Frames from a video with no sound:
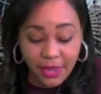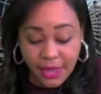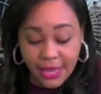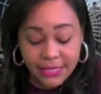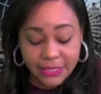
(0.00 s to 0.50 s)

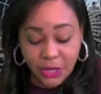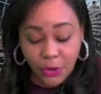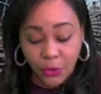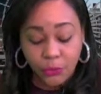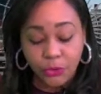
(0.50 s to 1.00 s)
And
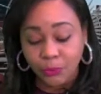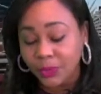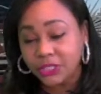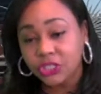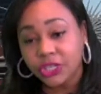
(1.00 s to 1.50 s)
so you
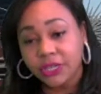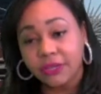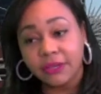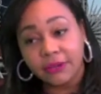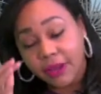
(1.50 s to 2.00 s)

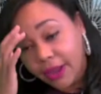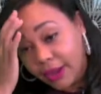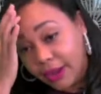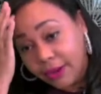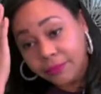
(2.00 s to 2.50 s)
mentioned,
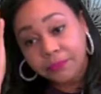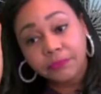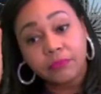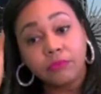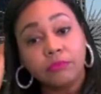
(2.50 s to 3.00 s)

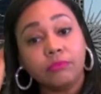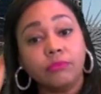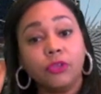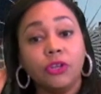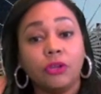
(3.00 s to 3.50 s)

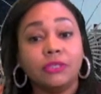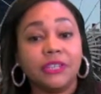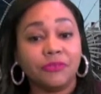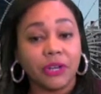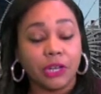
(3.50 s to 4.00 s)
you know,
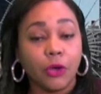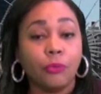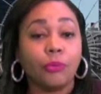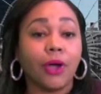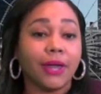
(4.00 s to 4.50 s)
different
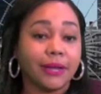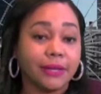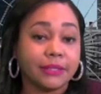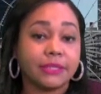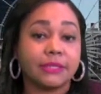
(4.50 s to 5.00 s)
loan
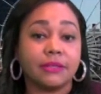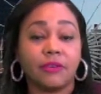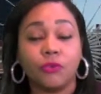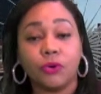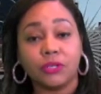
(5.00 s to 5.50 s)
products.
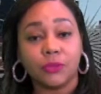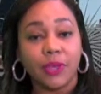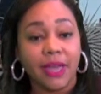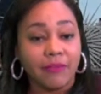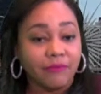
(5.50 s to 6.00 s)
Of course,
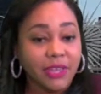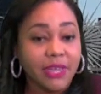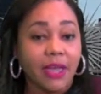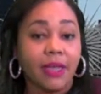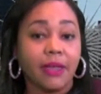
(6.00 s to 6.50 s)
we have
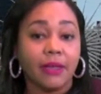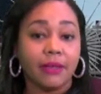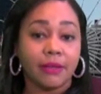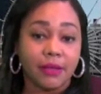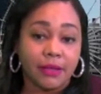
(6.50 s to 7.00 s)

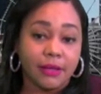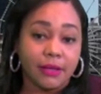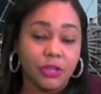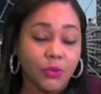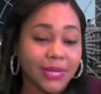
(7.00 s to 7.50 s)
VA,
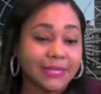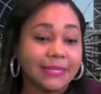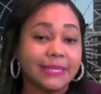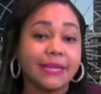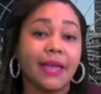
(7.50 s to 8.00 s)

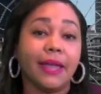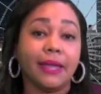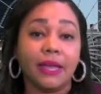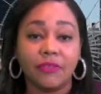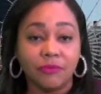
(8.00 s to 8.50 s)

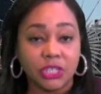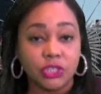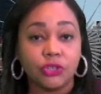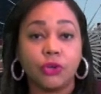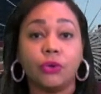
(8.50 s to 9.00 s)
USDA,
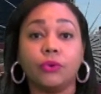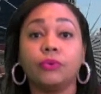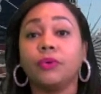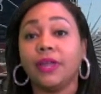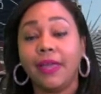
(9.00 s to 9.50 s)

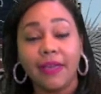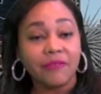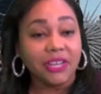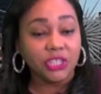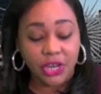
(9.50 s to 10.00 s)
conventional,
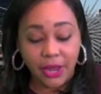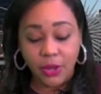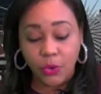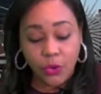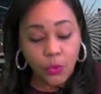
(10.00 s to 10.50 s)

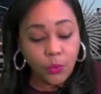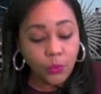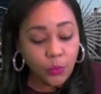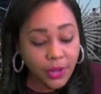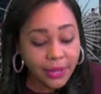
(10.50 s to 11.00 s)
FHA.
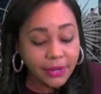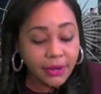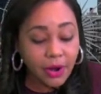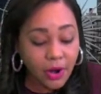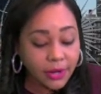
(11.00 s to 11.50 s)

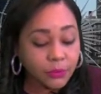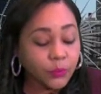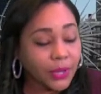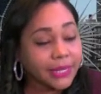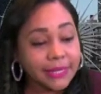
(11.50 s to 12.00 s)

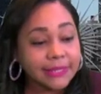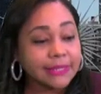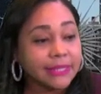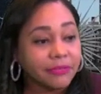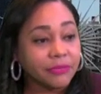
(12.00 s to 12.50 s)
What is
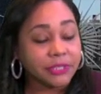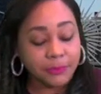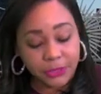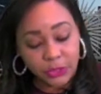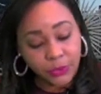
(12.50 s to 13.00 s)
the difference
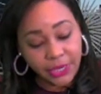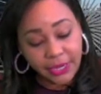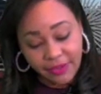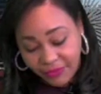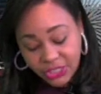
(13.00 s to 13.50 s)

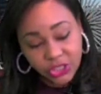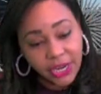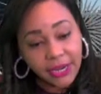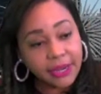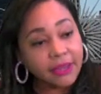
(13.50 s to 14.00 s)
between
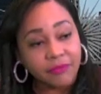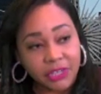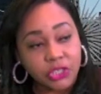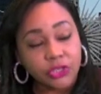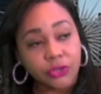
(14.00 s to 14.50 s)
FHA and
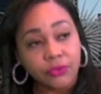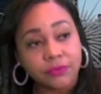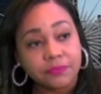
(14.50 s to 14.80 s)
conventional?